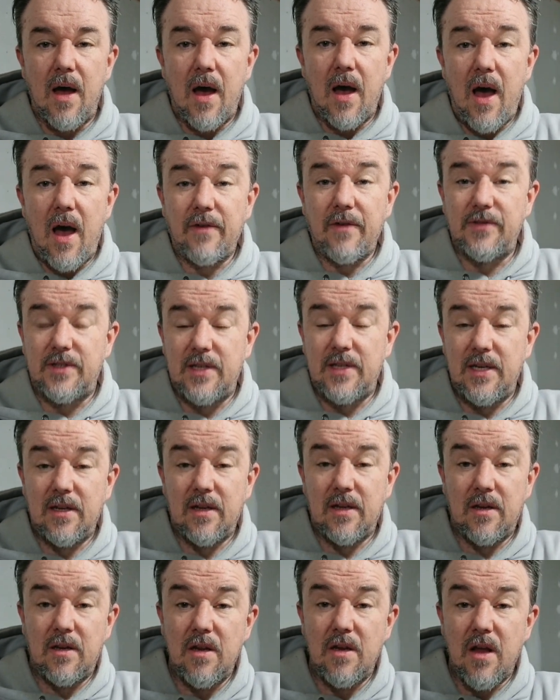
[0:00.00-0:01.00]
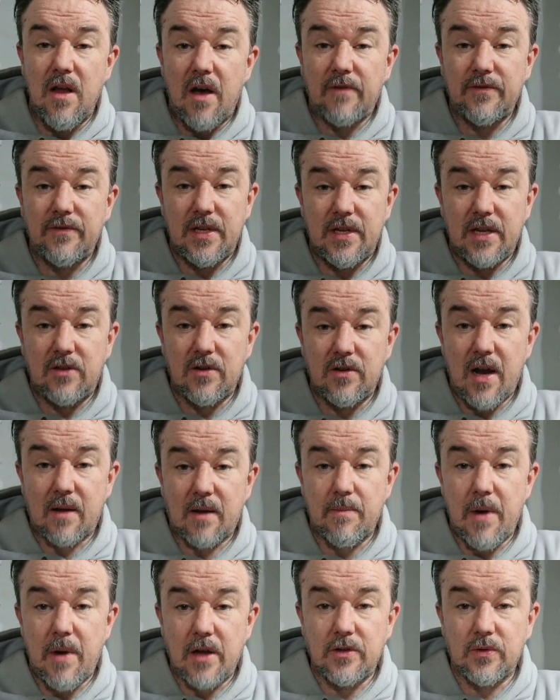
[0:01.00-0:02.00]
I've seen enough T-Track
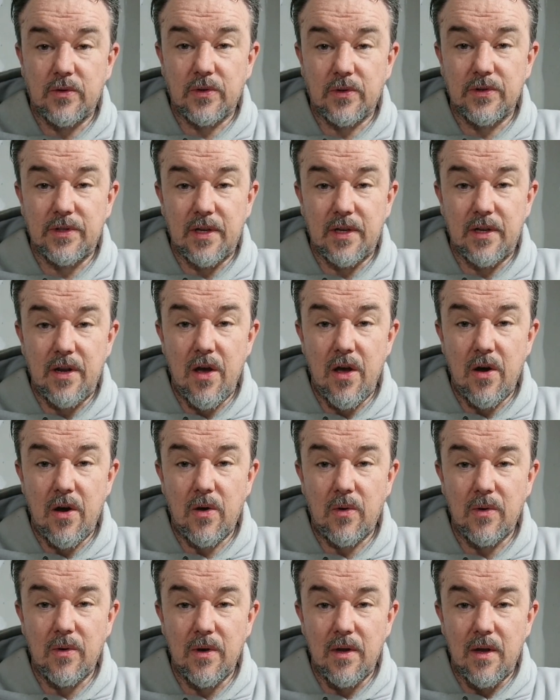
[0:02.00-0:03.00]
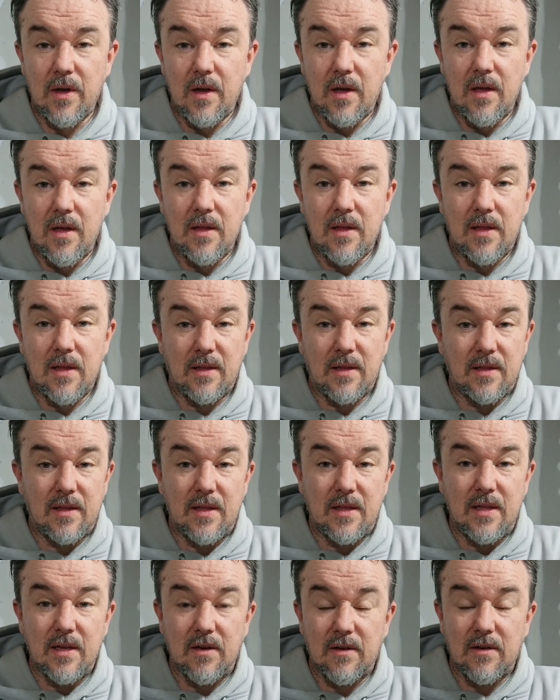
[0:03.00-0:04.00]
modules to know that
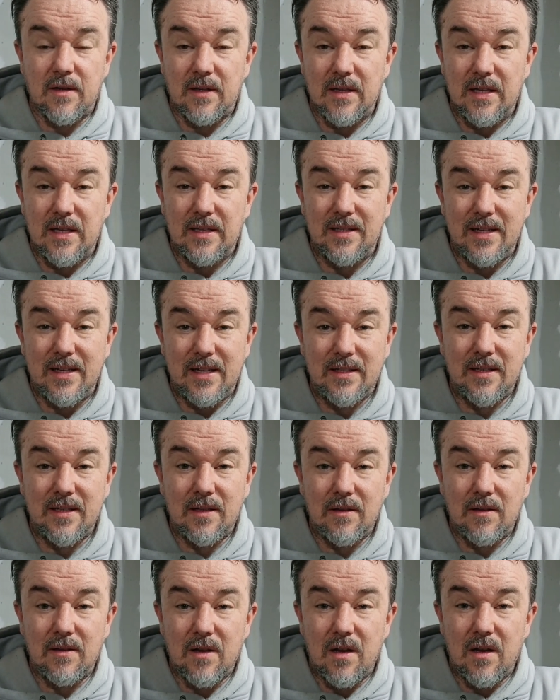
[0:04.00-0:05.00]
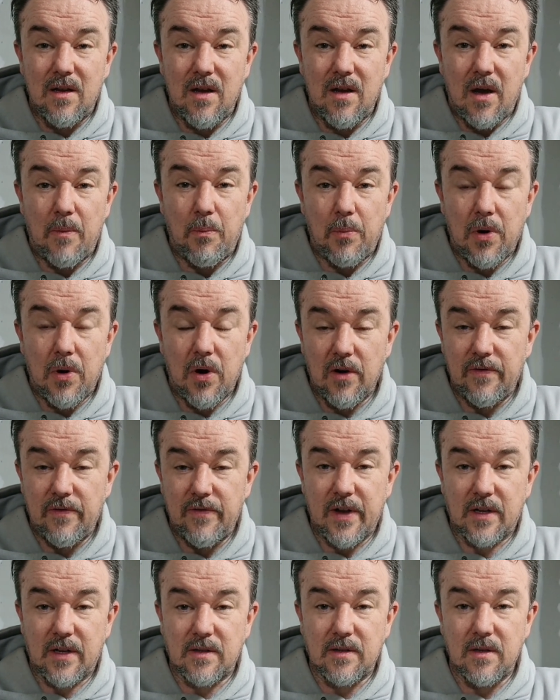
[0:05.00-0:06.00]
this isn't a
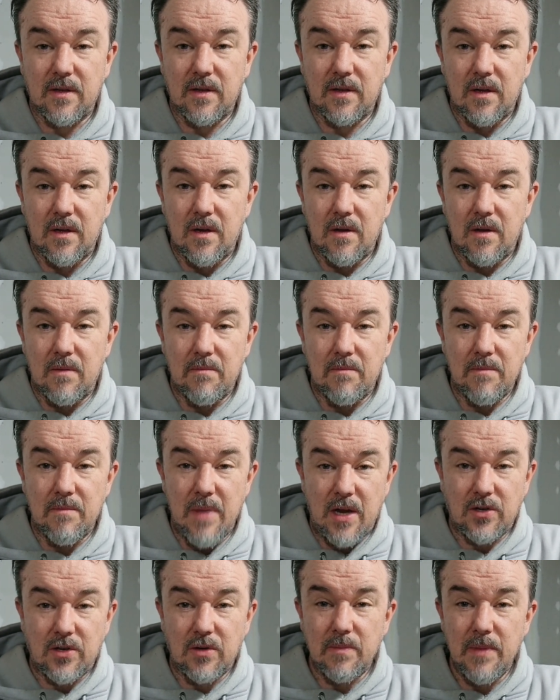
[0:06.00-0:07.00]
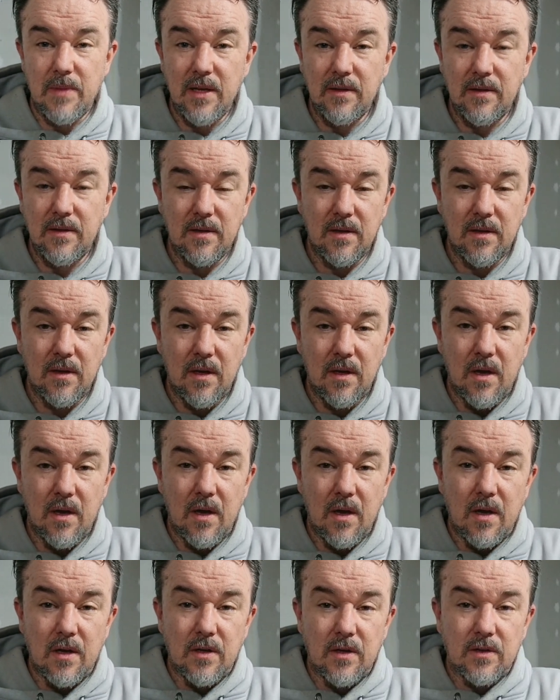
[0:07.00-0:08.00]
perfect measurement.
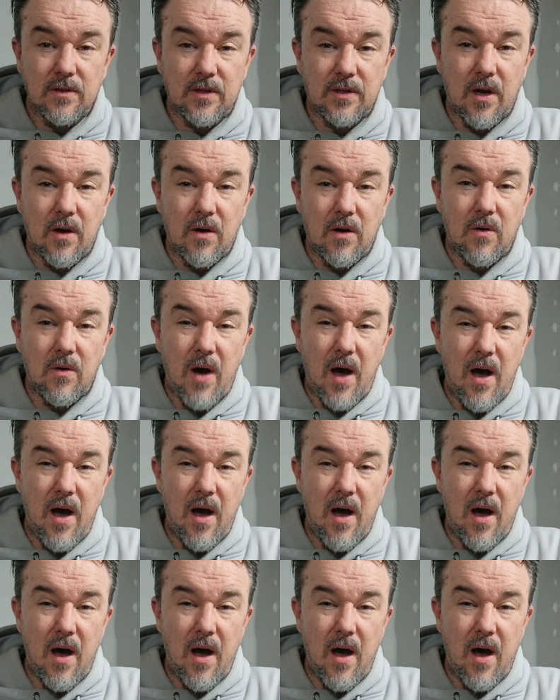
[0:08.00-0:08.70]
So